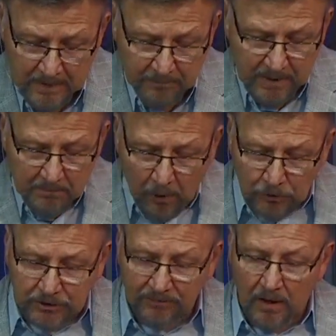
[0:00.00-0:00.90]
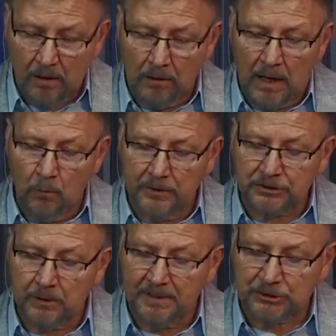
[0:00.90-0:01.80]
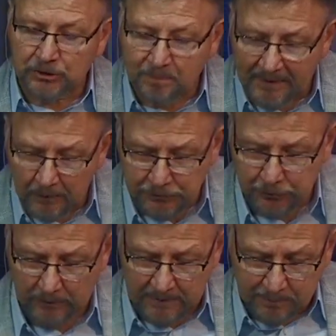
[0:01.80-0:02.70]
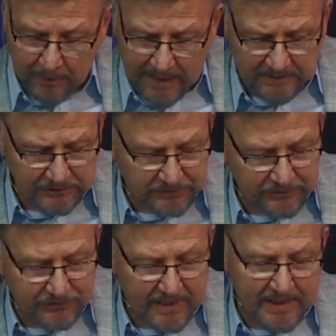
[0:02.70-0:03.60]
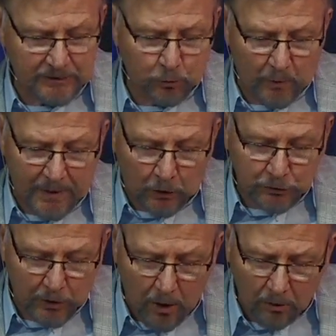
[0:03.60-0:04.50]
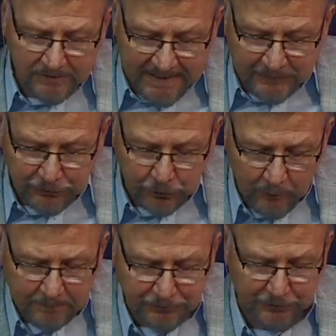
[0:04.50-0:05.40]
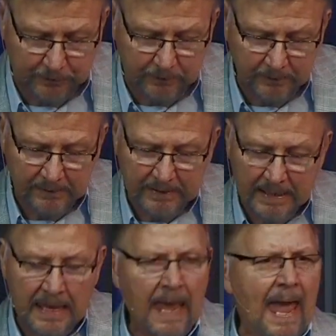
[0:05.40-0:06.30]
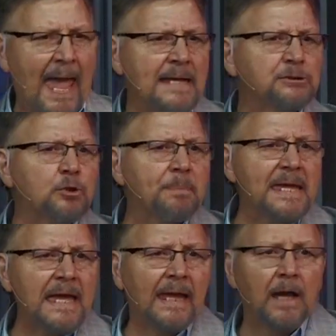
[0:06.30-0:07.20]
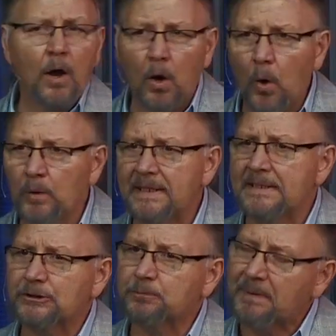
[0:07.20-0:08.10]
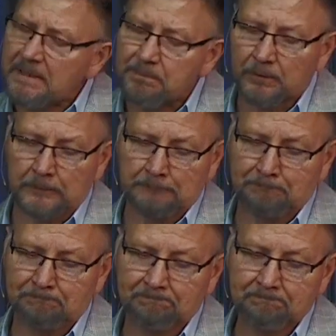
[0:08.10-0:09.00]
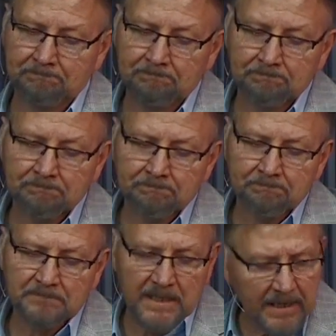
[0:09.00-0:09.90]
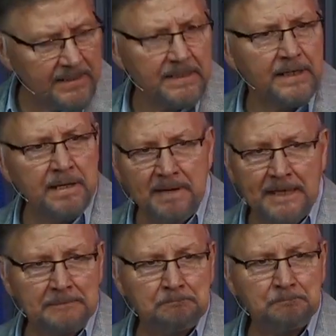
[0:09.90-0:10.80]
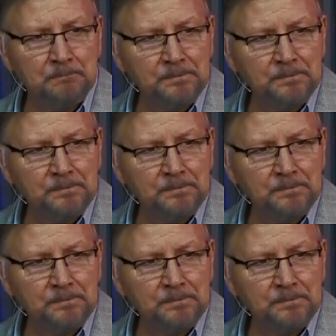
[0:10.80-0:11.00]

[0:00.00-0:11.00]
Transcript: But most of all, I want us to be spiritual and practice the things we are taught in Scripture and to be a holiness people. Can I get an amen?